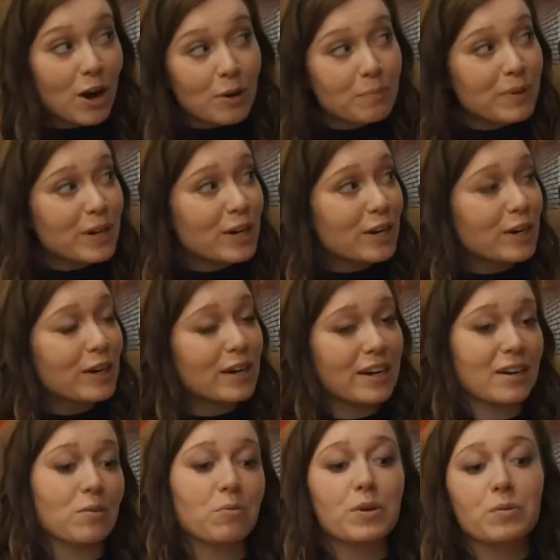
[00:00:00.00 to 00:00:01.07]
carpenter
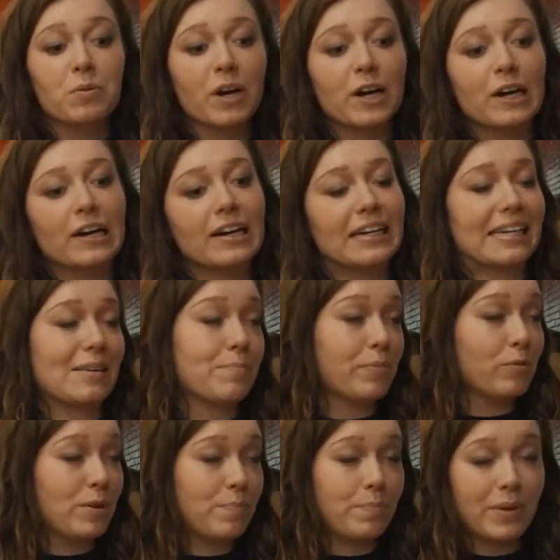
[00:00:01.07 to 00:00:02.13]
and a woodworker, and he
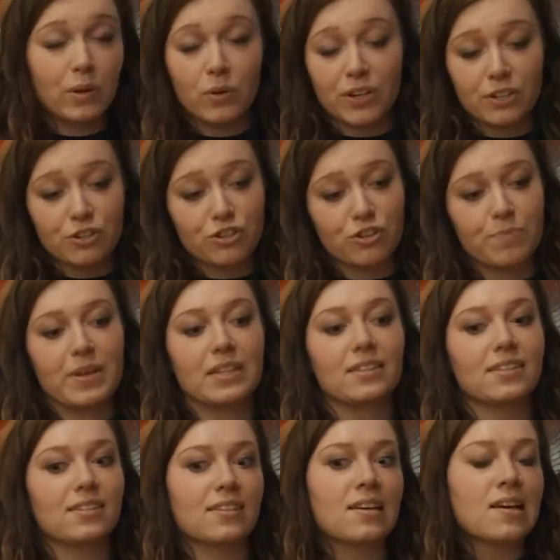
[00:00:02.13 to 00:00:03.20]
would build
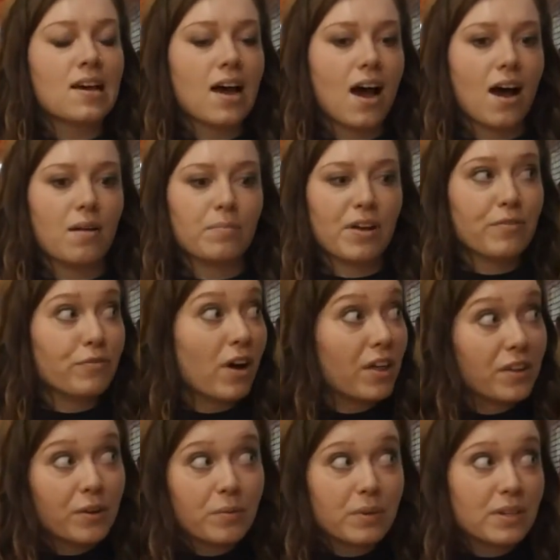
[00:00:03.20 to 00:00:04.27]
instruments. My
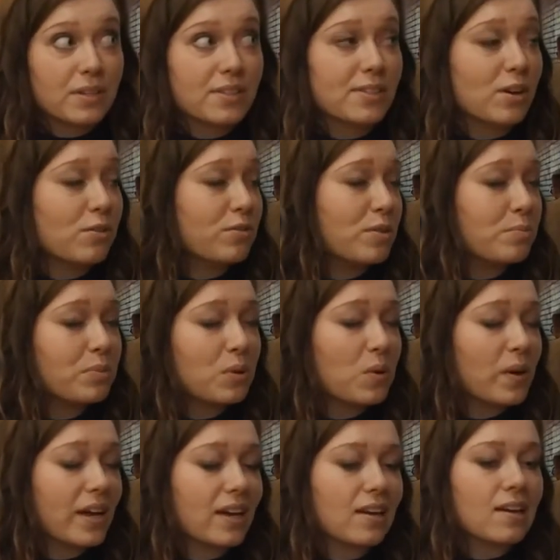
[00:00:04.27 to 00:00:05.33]
father was
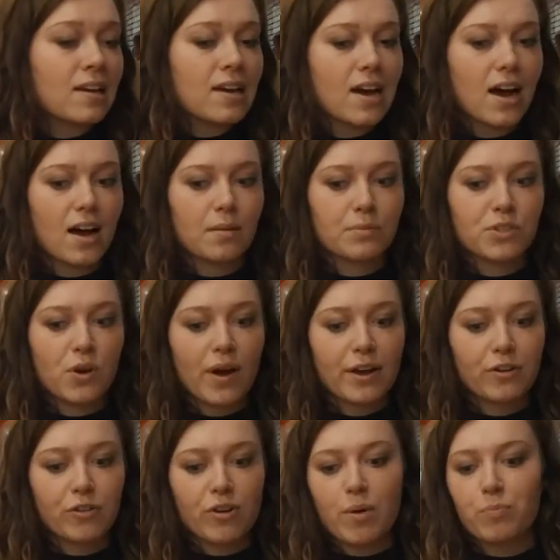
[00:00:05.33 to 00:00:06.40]
self-employed, so I
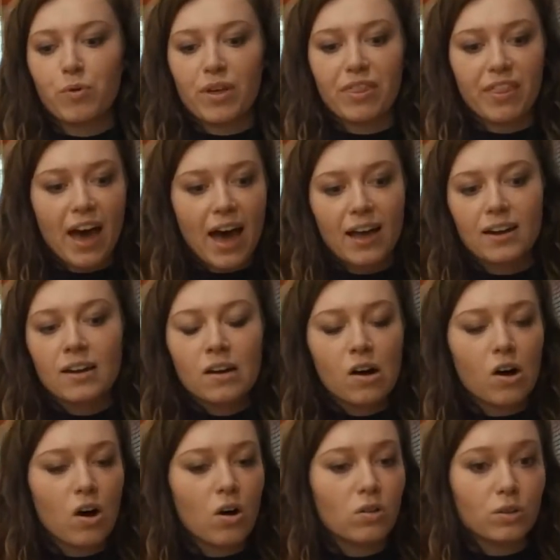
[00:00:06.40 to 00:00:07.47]
grew up with
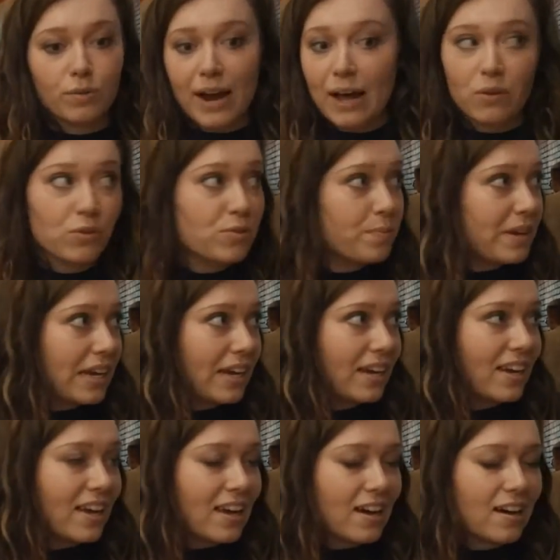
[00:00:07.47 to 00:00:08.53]
that all around me.
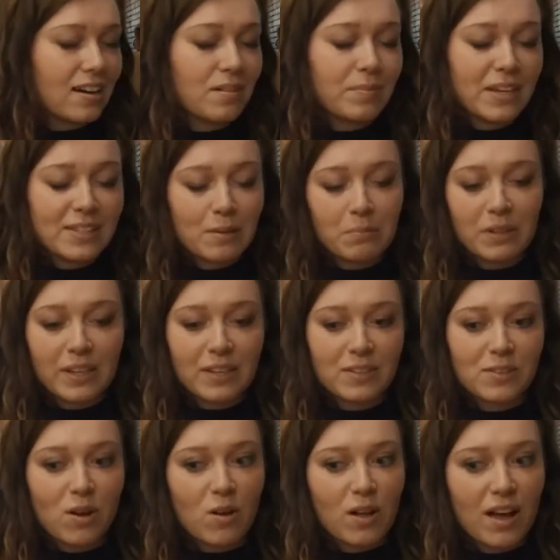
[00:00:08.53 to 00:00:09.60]
My
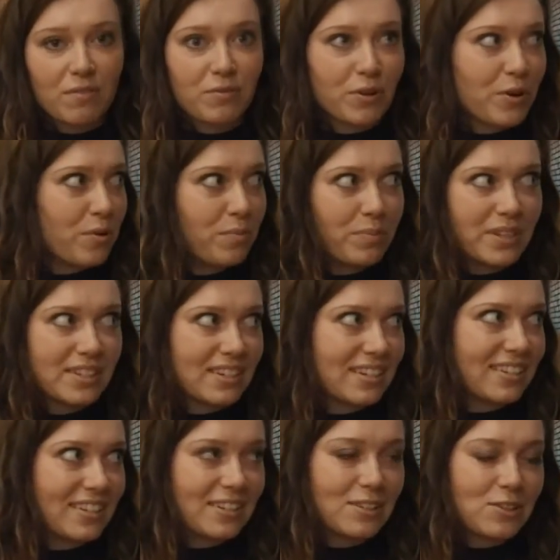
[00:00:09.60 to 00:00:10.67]
siblings all have their own
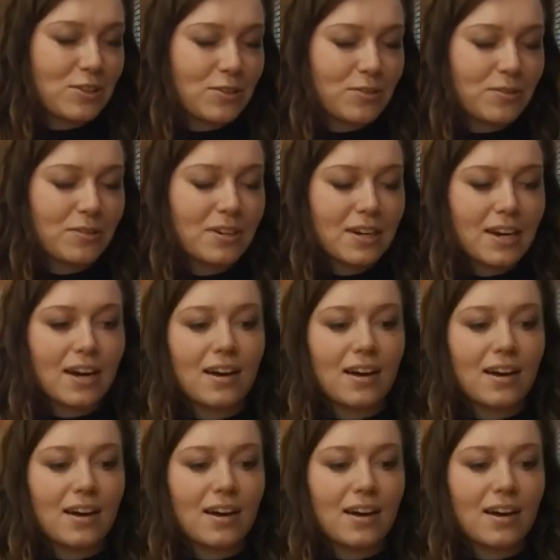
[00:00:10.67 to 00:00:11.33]
businesses too.